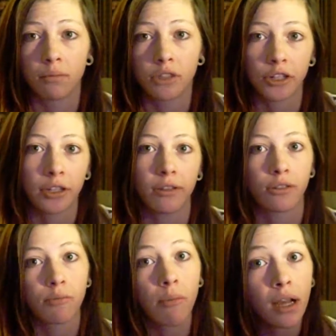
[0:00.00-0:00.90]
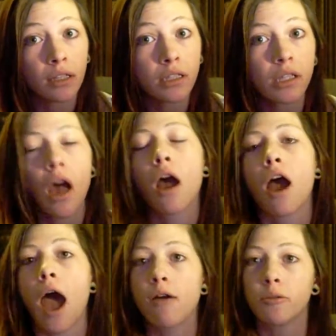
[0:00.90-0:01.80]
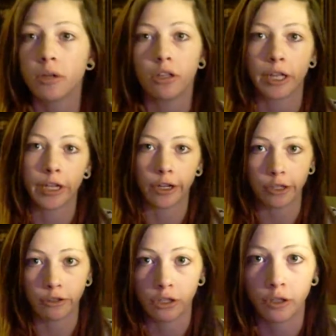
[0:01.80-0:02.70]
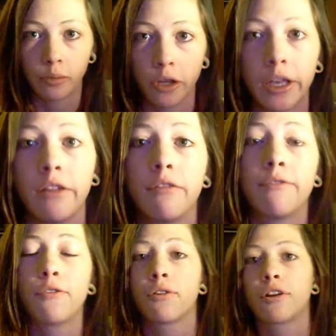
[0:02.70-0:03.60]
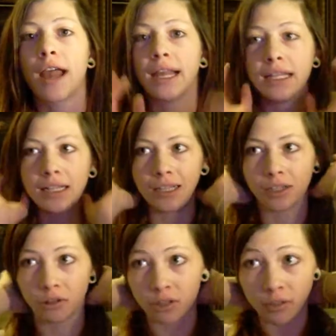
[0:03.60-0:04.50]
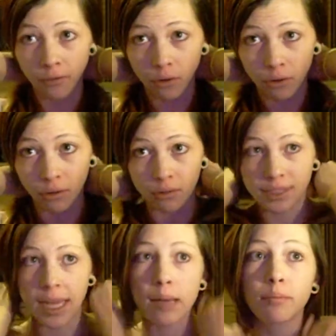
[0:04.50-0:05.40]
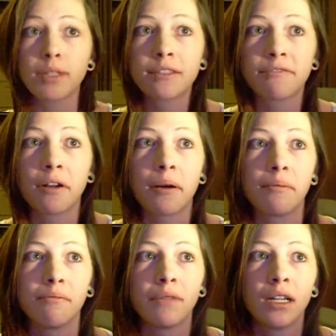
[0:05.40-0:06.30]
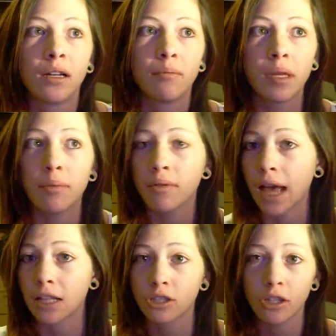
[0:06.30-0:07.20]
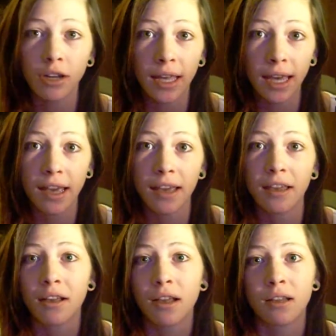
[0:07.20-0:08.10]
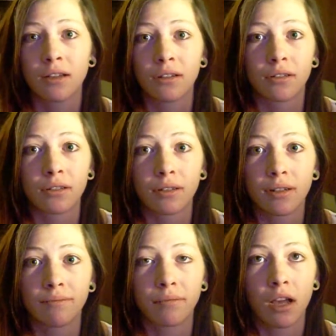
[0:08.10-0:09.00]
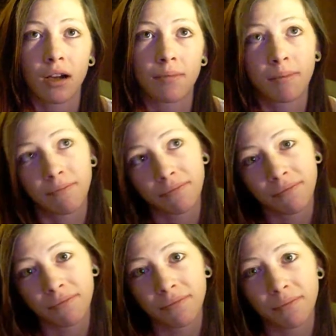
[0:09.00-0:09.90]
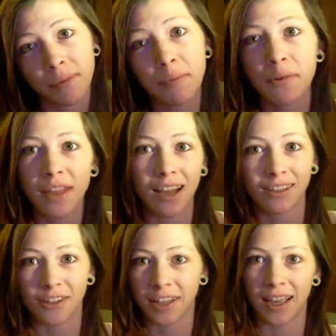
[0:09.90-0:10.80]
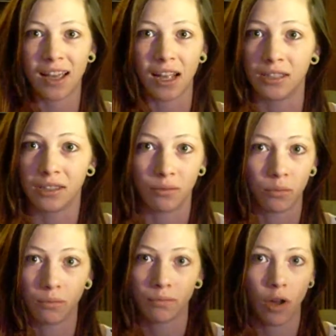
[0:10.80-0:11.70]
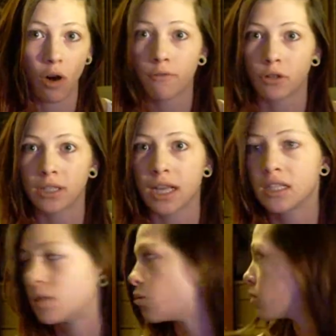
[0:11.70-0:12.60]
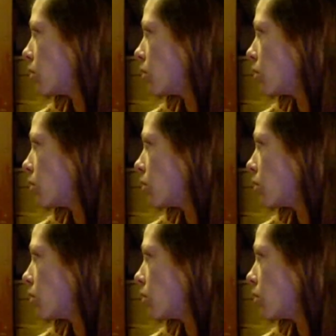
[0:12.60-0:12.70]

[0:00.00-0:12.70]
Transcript: During those months, I would be looking on YouTube, looking for any useful tips from people that took it, or people that took it and all 4 tests and would